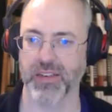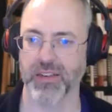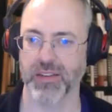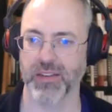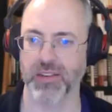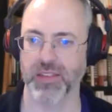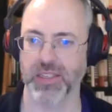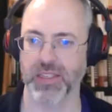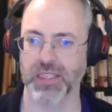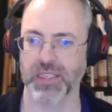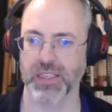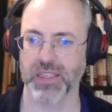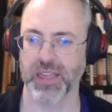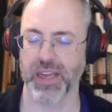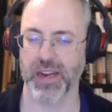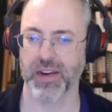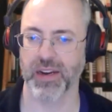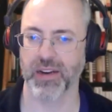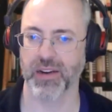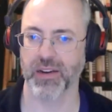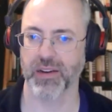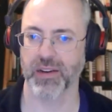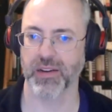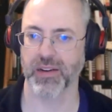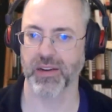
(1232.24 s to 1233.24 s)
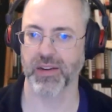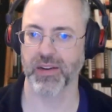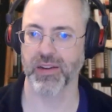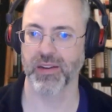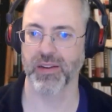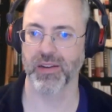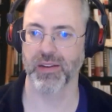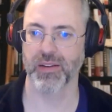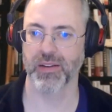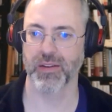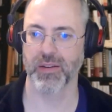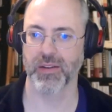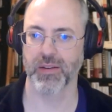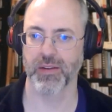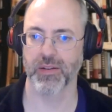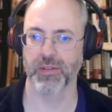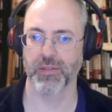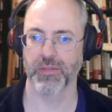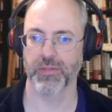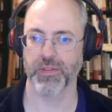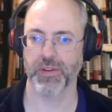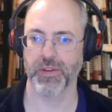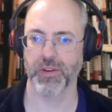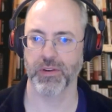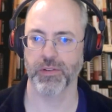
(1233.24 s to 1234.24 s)
to the Slack,
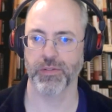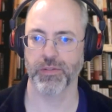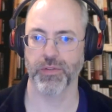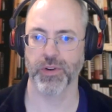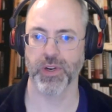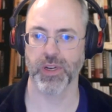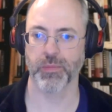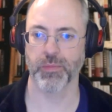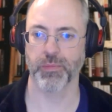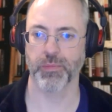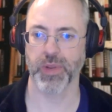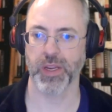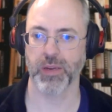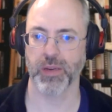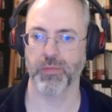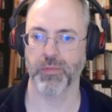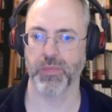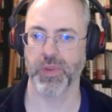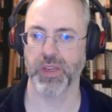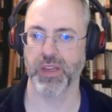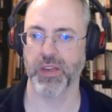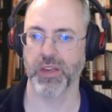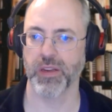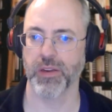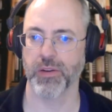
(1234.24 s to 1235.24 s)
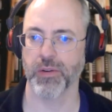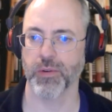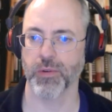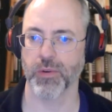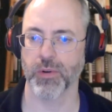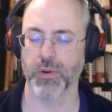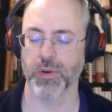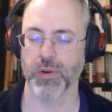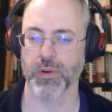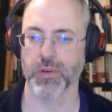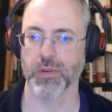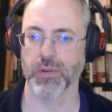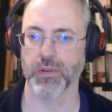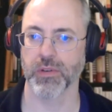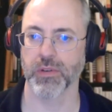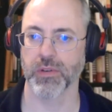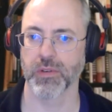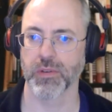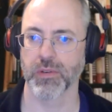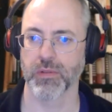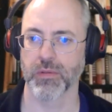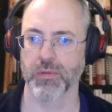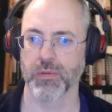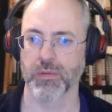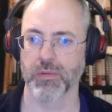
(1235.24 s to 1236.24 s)
feel free to ping me or
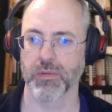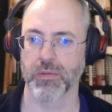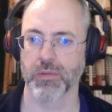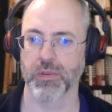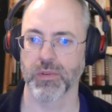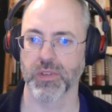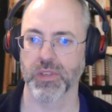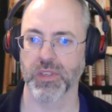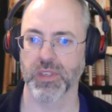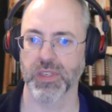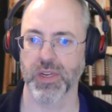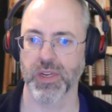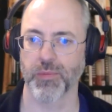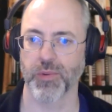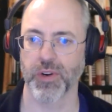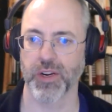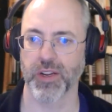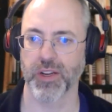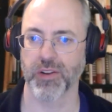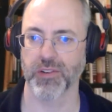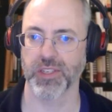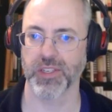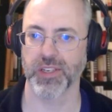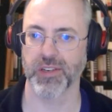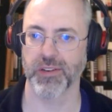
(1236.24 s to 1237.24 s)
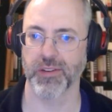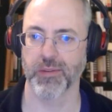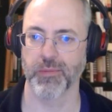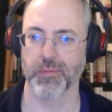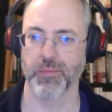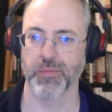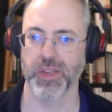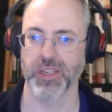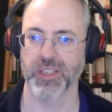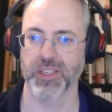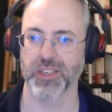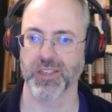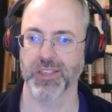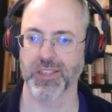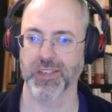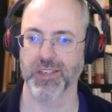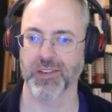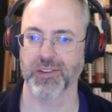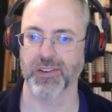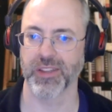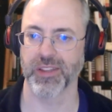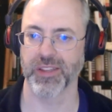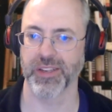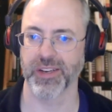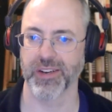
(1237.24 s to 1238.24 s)
someone else here that mentions
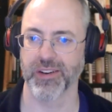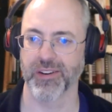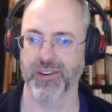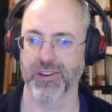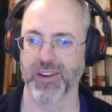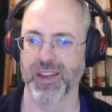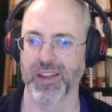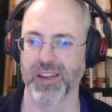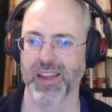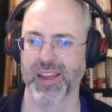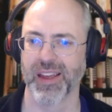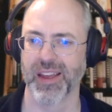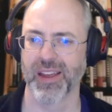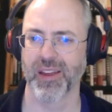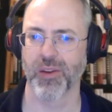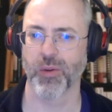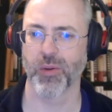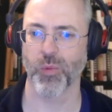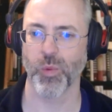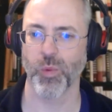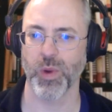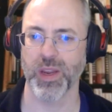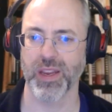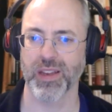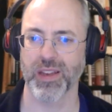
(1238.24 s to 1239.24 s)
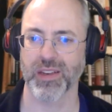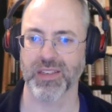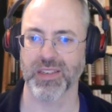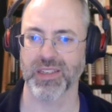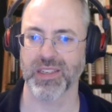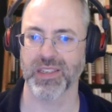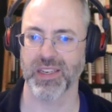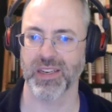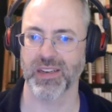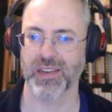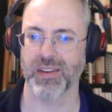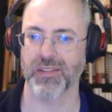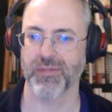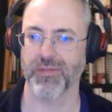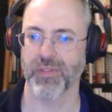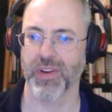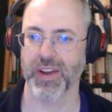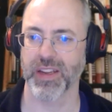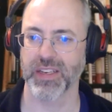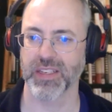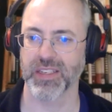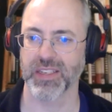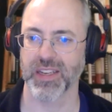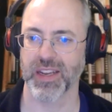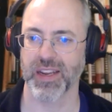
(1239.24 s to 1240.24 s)
they're in there. We can send
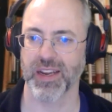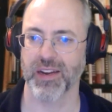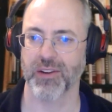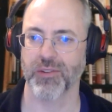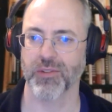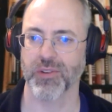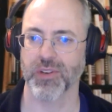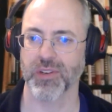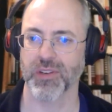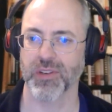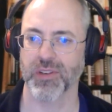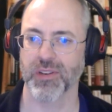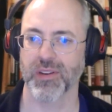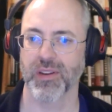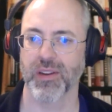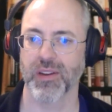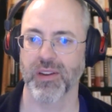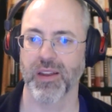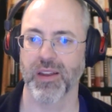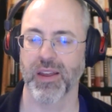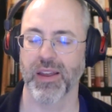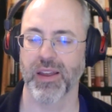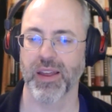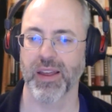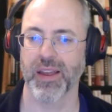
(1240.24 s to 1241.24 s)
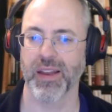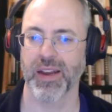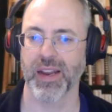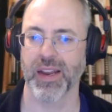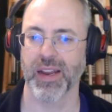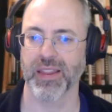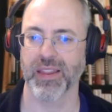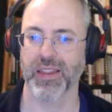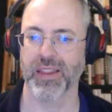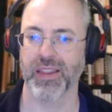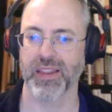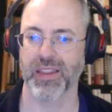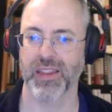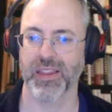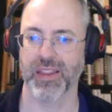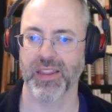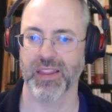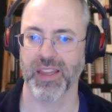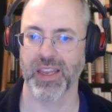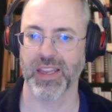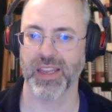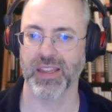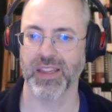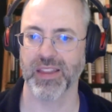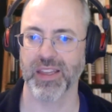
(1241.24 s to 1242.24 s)
invites out, and I
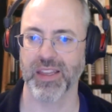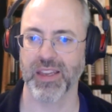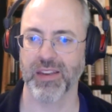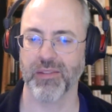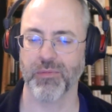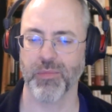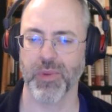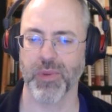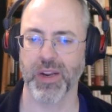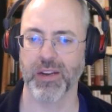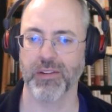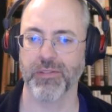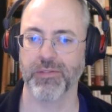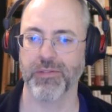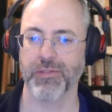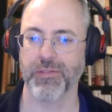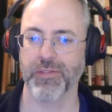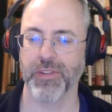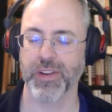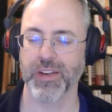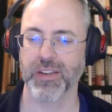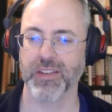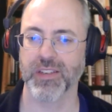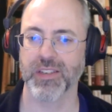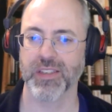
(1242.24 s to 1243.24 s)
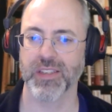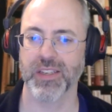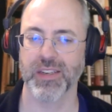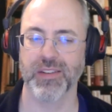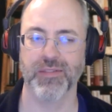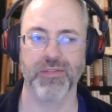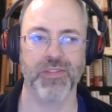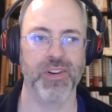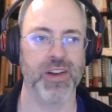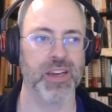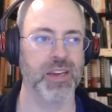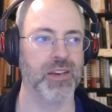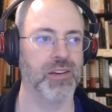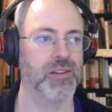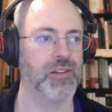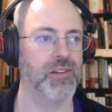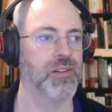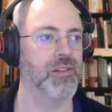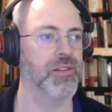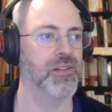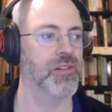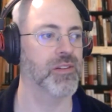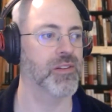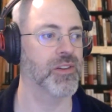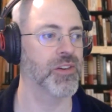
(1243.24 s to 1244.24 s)
think they might have fixed the invite
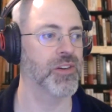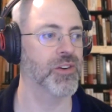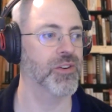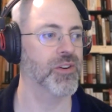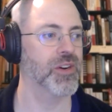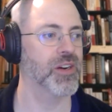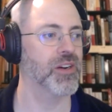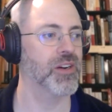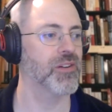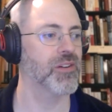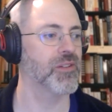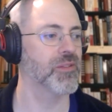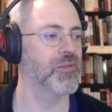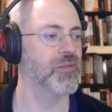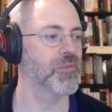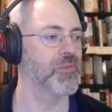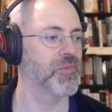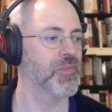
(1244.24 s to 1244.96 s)
URL,